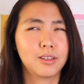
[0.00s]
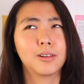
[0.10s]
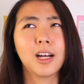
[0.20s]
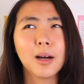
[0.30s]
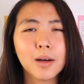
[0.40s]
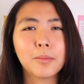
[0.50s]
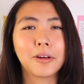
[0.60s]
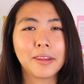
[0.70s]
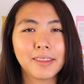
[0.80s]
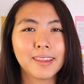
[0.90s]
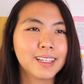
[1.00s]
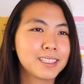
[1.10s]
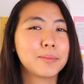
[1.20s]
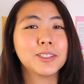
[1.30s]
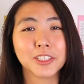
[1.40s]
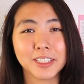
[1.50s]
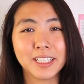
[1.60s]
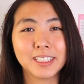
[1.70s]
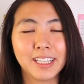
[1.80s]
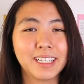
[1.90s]
so come up with some
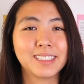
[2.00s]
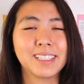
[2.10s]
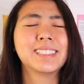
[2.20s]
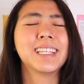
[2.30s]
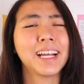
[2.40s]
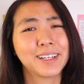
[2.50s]
interesting things to say